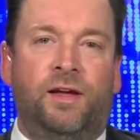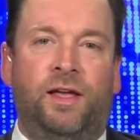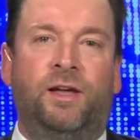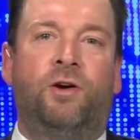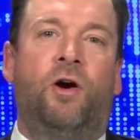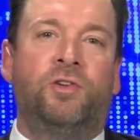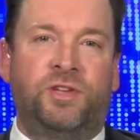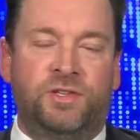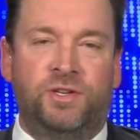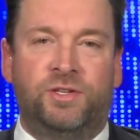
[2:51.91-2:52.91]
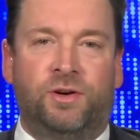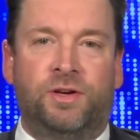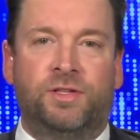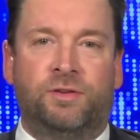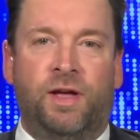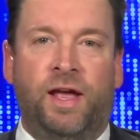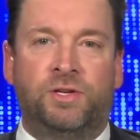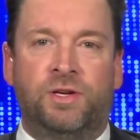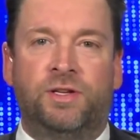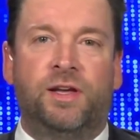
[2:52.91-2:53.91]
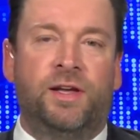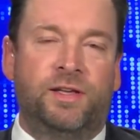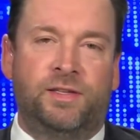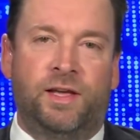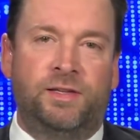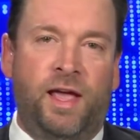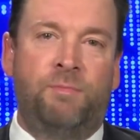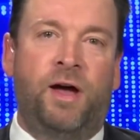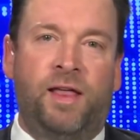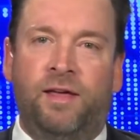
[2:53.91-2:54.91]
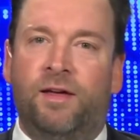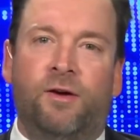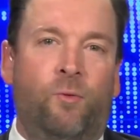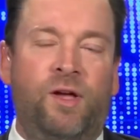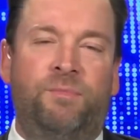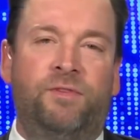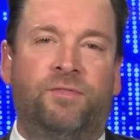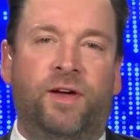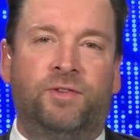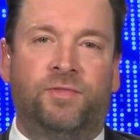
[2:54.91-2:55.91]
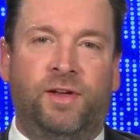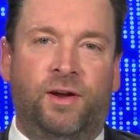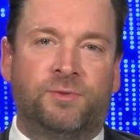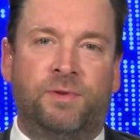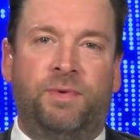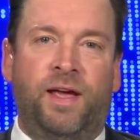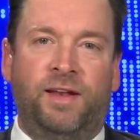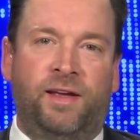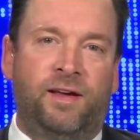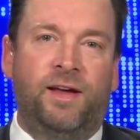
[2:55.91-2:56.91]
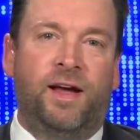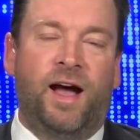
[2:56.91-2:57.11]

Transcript: He calls his insurance agent, says, hey, buddy, we've been friends for years, been paying you.